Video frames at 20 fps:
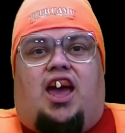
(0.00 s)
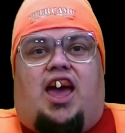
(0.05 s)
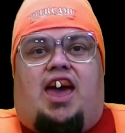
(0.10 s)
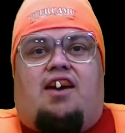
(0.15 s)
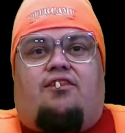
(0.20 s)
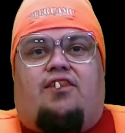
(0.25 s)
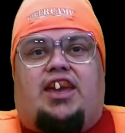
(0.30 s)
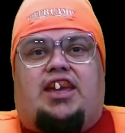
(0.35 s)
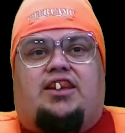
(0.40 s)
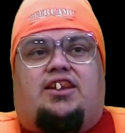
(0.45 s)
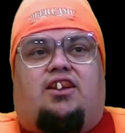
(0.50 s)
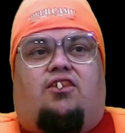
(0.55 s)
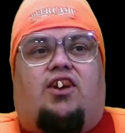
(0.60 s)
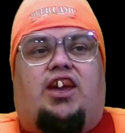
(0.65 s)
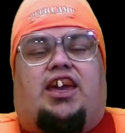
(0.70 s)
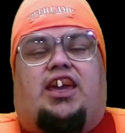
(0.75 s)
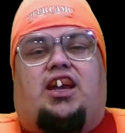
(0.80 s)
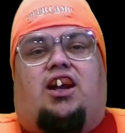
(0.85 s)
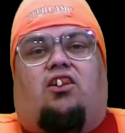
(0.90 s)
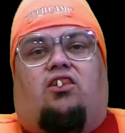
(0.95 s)
That means that we
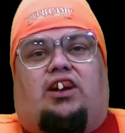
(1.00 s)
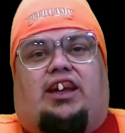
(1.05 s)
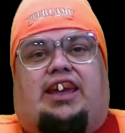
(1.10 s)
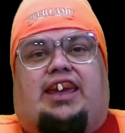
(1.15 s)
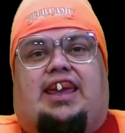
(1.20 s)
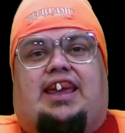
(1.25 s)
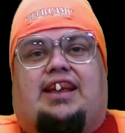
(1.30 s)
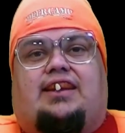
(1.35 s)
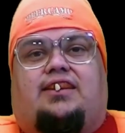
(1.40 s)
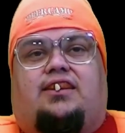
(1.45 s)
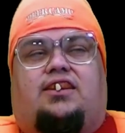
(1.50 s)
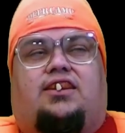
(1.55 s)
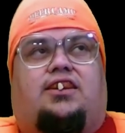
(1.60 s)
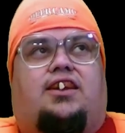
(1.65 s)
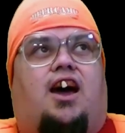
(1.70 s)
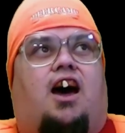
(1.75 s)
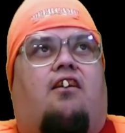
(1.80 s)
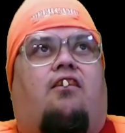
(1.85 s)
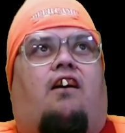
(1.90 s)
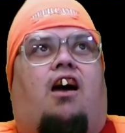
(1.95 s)
can only kiss and
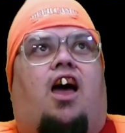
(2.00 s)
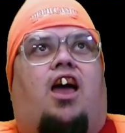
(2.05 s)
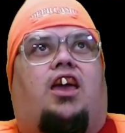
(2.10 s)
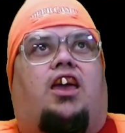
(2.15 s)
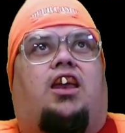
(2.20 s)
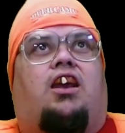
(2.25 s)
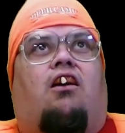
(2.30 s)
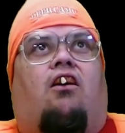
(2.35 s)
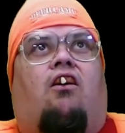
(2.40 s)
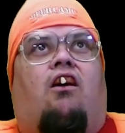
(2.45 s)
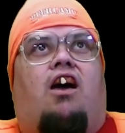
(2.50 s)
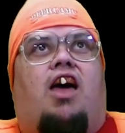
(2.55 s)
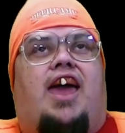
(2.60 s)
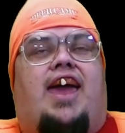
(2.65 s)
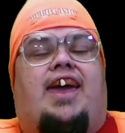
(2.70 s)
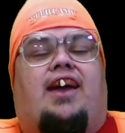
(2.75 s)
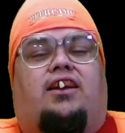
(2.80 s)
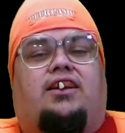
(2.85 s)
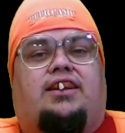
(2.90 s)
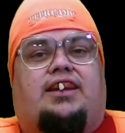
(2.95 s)
stuff. You know,
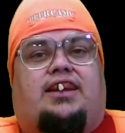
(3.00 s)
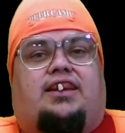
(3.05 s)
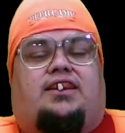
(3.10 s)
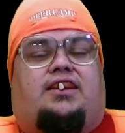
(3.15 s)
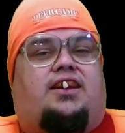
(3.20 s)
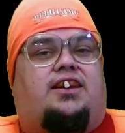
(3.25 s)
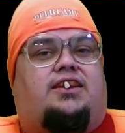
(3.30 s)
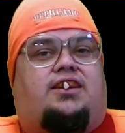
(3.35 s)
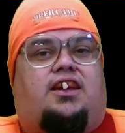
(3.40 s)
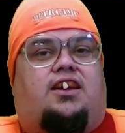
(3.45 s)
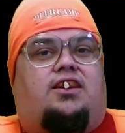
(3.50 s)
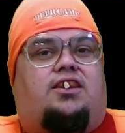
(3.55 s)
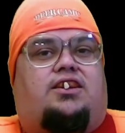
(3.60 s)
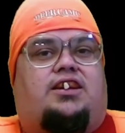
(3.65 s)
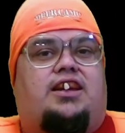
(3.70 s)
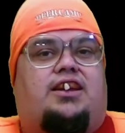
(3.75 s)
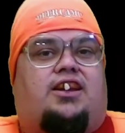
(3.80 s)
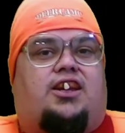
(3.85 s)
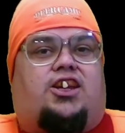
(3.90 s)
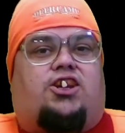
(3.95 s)
Elsie is just
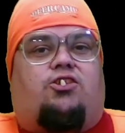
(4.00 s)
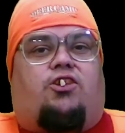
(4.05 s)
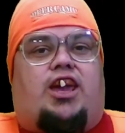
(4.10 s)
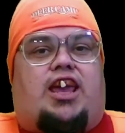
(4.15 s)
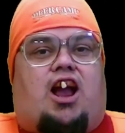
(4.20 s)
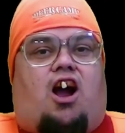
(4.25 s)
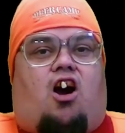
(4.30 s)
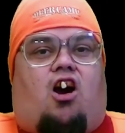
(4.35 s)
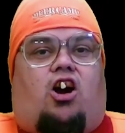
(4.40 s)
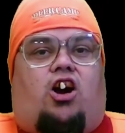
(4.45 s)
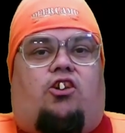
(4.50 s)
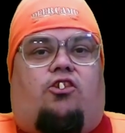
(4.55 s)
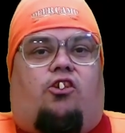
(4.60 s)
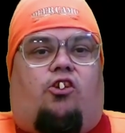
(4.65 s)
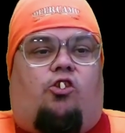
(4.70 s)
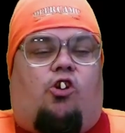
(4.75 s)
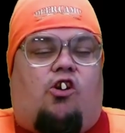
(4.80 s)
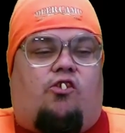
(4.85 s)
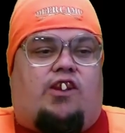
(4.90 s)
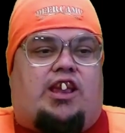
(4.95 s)
she's a sweetheart of a
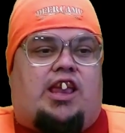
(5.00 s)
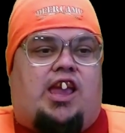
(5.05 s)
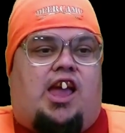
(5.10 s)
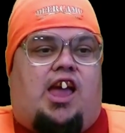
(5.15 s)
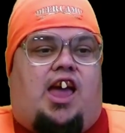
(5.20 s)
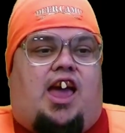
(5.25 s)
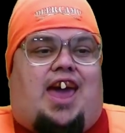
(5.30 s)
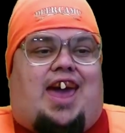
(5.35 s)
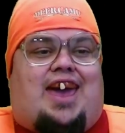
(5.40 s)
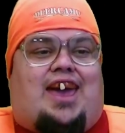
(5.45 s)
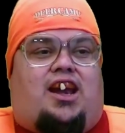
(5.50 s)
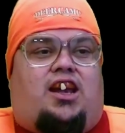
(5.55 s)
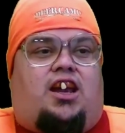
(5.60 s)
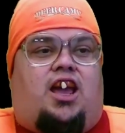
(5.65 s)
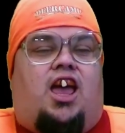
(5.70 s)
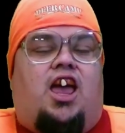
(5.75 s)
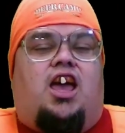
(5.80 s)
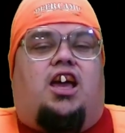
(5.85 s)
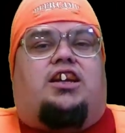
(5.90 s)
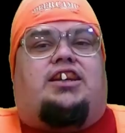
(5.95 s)
woman.
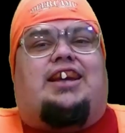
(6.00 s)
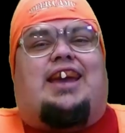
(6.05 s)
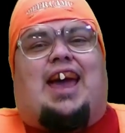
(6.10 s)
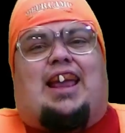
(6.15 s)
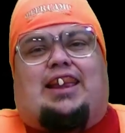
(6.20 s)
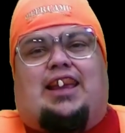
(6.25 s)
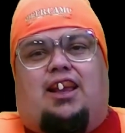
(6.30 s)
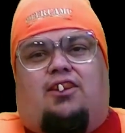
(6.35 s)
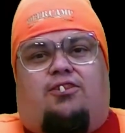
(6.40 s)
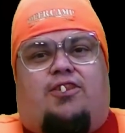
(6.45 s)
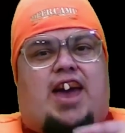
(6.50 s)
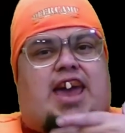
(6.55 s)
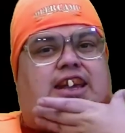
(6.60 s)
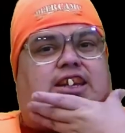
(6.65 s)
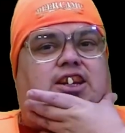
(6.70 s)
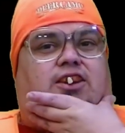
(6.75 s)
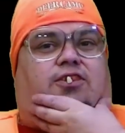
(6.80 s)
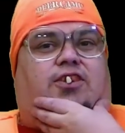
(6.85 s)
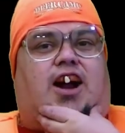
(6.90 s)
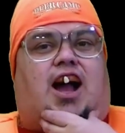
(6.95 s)
And she got a little
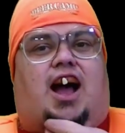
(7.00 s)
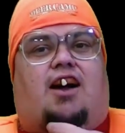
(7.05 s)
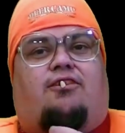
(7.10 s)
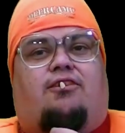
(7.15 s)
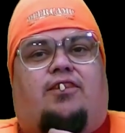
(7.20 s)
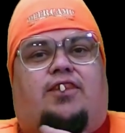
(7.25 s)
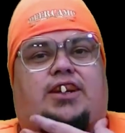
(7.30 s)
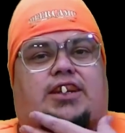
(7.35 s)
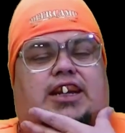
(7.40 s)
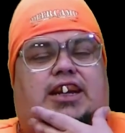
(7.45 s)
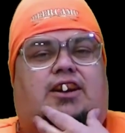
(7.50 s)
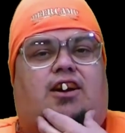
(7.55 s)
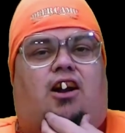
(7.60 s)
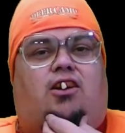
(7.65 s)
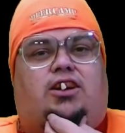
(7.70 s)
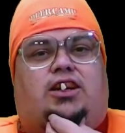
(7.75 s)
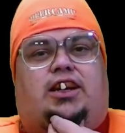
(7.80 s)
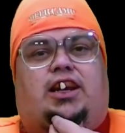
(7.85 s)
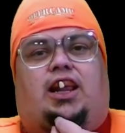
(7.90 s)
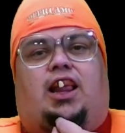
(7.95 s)
facial problem. She
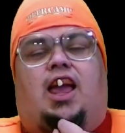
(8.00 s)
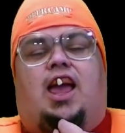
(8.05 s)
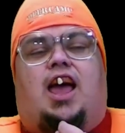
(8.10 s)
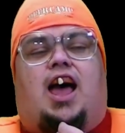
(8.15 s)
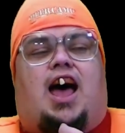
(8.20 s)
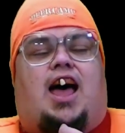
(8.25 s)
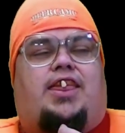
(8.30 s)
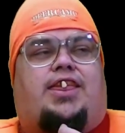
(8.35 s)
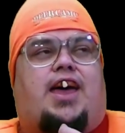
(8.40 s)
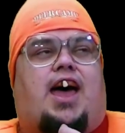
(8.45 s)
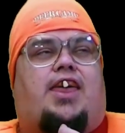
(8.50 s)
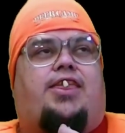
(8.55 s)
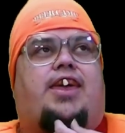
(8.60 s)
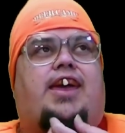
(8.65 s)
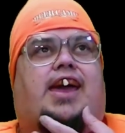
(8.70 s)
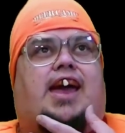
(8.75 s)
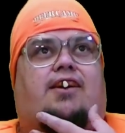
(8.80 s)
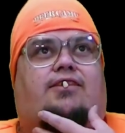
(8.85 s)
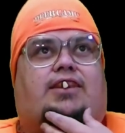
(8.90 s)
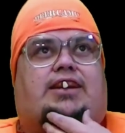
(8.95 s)
grows a little, I
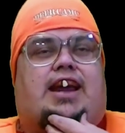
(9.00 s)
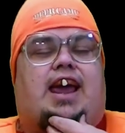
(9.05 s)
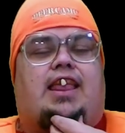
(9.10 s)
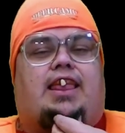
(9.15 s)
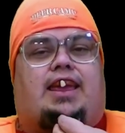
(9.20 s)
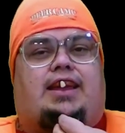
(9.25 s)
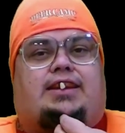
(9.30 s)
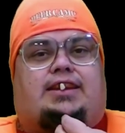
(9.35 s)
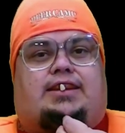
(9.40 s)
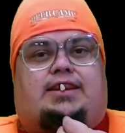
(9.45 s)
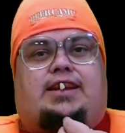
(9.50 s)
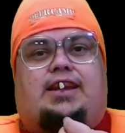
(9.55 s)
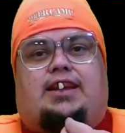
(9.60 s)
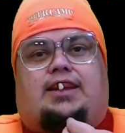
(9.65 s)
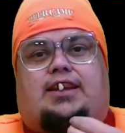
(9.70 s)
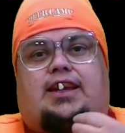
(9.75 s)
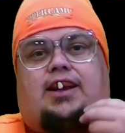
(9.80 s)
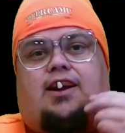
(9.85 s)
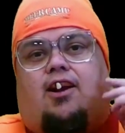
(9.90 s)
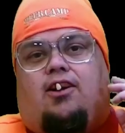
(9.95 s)
think I'm jealous.
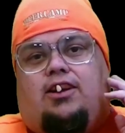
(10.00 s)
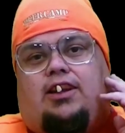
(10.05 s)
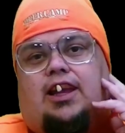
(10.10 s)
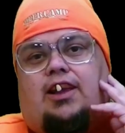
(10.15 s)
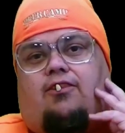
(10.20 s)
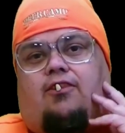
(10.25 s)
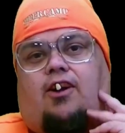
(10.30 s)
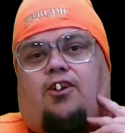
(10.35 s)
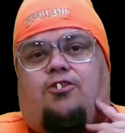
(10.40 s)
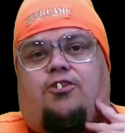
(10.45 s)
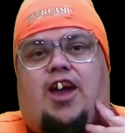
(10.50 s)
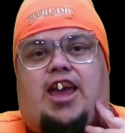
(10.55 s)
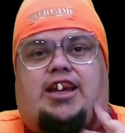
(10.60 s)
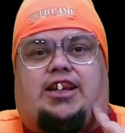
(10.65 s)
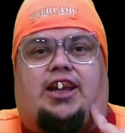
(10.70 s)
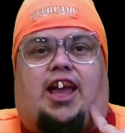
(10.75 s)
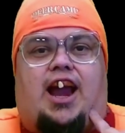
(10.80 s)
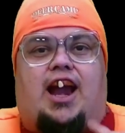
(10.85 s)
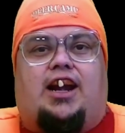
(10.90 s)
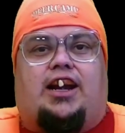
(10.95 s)
She grows a little more
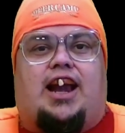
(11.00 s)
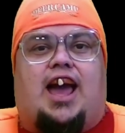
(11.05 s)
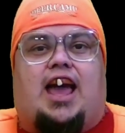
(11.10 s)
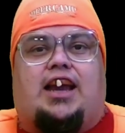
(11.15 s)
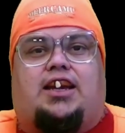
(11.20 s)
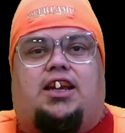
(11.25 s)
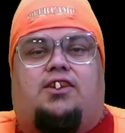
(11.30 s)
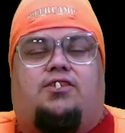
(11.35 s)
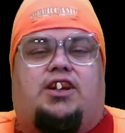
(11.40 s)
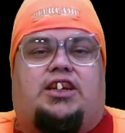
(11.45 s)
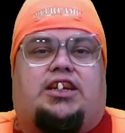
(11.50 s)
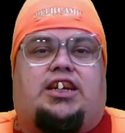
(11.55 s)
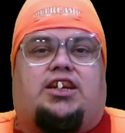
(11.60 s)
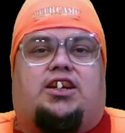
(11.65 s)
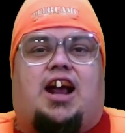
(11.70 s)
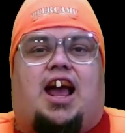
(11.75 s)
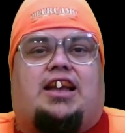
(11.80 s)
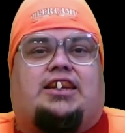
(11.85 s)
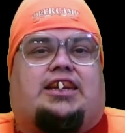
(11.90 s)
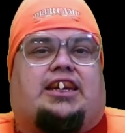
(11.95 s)
facial hair than I do, but she
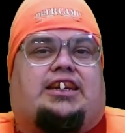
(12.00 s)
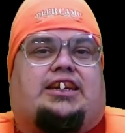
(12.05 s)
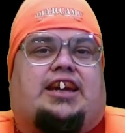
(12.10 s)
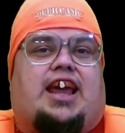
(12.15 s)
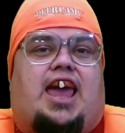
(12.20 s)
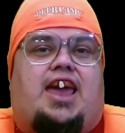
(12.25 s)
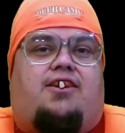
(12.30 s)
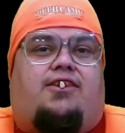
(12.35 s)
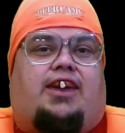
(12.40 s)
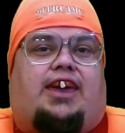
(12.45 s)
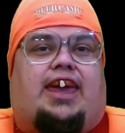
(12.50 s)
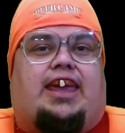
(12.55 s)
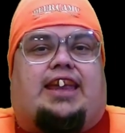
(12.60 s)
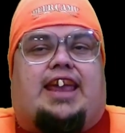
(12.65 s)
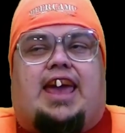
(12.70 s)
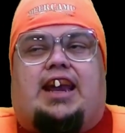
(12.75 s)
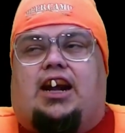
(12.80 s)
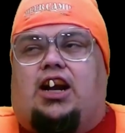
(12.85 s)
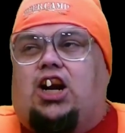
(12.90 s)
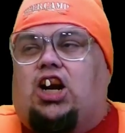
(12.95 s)
tries to shave and get
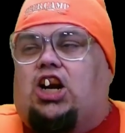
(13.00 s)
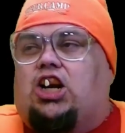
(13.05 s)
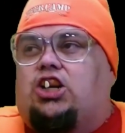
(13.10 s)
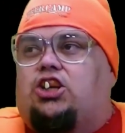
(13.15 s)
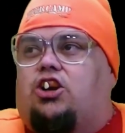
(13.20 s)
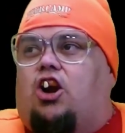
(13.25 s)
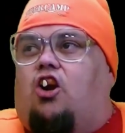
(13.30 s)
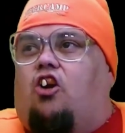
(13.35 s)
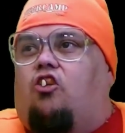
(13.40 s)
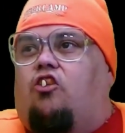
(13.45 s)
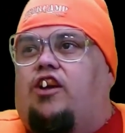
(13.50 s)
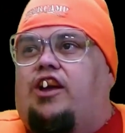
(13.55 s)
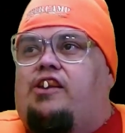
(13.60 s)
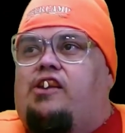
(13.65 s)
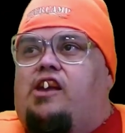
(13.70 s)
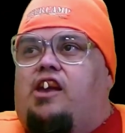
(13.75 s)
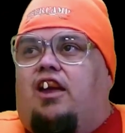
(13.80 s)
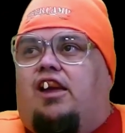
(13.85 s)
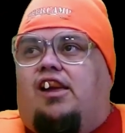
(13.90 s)
that under control. But